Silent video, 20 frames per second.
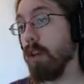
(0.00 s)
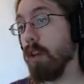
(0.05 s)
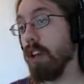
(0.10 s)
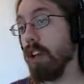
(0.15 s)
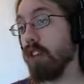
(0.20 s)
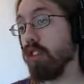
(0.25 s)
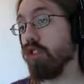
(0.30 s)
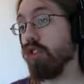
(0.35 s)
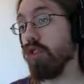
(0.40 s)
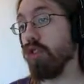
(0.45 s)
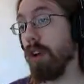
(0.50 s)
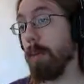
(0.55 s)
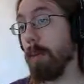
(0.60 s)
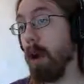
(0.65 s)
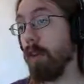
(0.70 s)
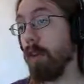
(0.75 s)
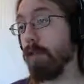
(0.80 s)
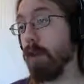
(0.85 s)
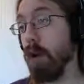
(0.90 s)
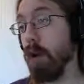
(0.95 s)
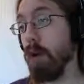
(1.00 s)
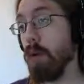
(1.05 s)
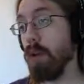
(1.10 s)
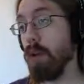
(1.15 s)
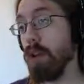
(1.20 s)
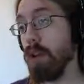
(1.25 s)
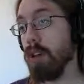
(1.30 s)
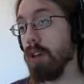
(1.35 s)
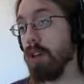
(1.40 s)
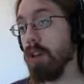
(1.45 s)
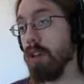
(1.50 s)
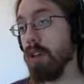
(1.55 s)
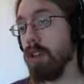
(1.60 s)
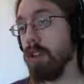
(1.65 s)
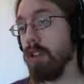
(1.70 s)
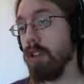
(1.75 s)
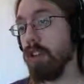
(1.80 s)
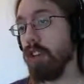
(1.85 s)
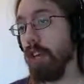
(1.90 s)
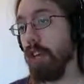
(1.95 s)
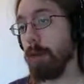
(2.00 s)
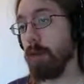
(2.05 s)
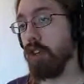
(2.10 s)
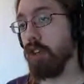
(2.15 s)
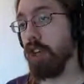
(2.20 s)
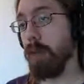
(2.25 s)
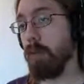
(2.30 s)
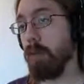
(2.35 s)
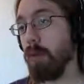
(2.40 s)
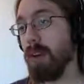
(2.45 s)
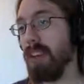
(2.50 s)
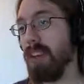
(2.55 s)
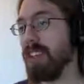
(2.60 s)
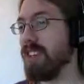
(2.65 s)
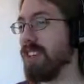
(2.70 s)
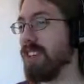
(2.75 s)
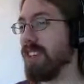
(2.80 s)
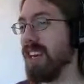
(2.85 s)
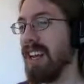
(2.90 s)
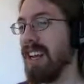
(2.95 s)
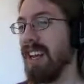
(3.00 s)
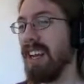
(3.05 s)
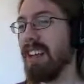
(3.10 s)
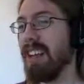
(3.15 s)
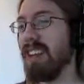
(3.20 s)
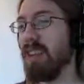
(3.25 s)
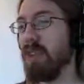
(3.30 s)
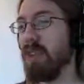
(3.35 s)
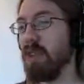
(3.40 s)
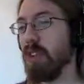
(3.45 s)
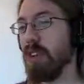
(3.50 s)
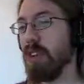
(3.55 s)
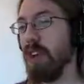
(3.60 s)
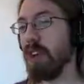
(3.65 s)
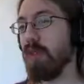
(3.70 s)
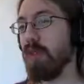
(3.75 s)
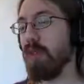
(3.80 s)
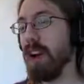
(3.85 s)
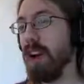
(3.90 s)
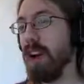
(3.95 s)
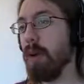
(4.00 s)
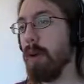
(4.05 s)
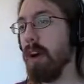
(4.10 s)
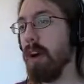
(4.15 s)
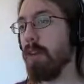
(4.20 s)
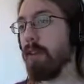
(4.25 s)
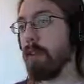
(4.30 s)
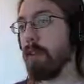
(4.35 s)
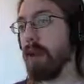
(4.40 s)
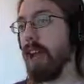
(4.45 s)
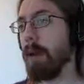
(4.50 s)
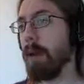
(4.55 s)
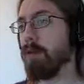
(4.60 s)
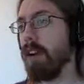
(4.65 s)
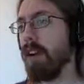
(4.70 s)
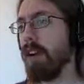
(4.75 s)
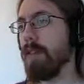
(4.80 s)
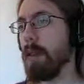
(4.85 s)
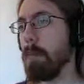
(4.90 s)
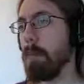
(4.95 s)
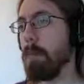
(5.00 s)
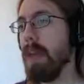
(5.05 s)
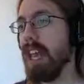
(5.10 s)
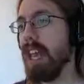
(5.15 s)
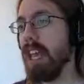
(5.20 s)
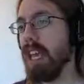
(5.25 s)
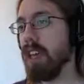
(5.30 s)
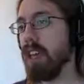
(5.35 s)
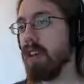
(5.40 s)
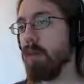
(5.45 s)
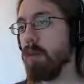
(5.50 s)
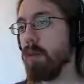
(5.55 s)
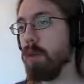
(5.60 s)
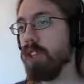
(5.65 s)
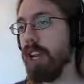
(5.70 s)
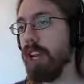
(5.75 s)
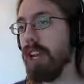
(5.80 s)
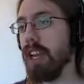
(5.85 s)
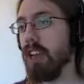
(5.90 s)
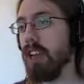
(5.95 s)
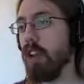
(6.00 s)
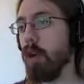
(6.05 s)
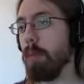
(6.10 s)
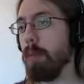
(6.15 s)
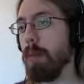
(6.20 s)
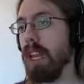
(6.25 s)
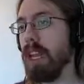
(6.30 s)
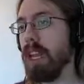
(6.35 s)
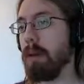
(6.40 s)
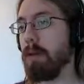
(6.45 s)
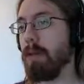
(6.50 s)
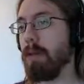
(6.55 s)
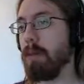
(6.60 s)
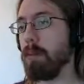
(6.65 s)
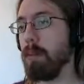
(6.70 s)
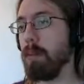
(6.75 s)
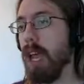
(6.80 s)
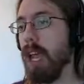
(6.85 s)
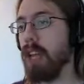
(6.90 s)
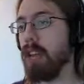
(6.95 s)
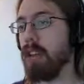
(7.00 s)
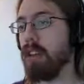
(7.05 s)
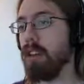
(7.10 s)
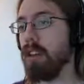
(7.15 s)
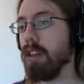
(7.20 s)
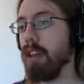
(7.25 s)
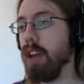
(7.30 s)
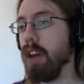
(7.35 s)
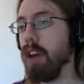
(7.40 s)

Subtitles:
doing the Extreme Offroad Championship, which usually goes very well for me. I'm driving a Mini, which I didn't know Minis made,